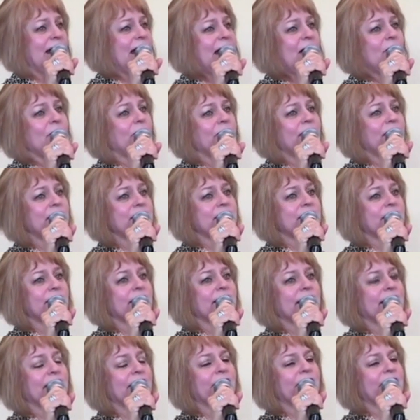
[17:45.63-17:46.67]
I wanted to
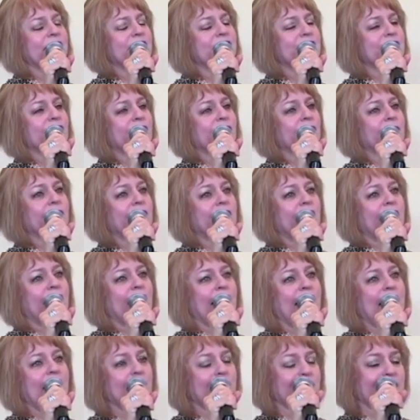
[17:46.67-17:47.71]
leave. And so
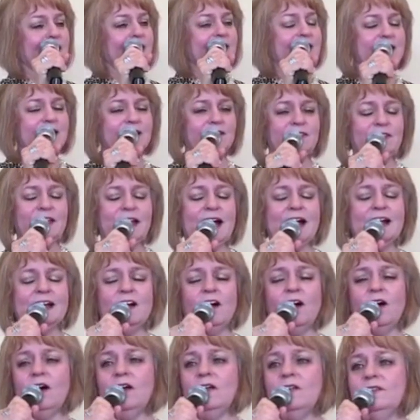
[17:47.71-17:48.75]
I began to, I
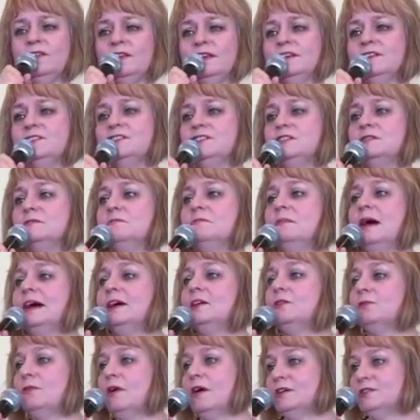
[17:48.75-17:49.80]
called this my
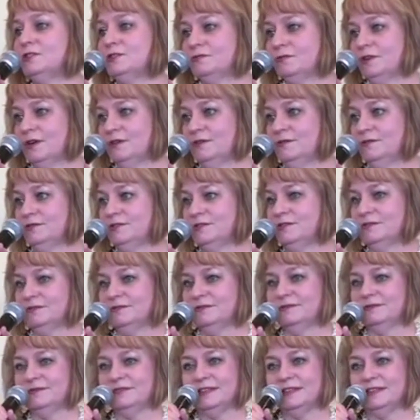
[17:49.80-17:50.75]
crossroads.